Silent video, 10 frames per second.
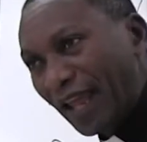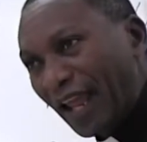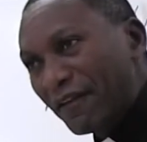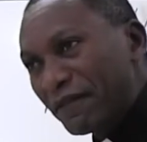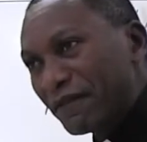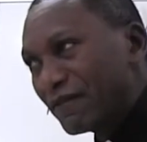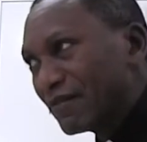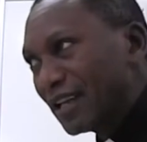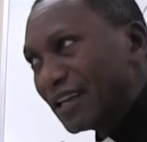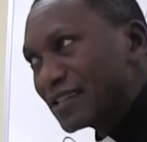If
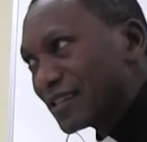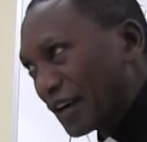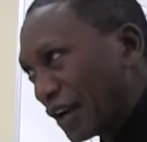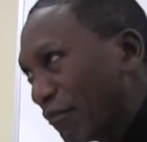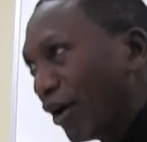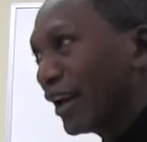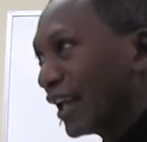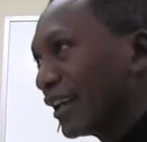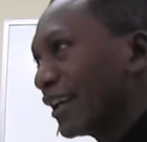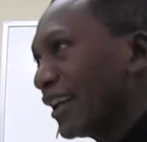it is early
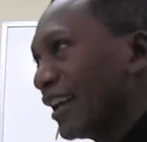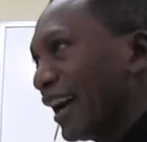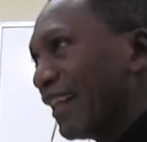morning,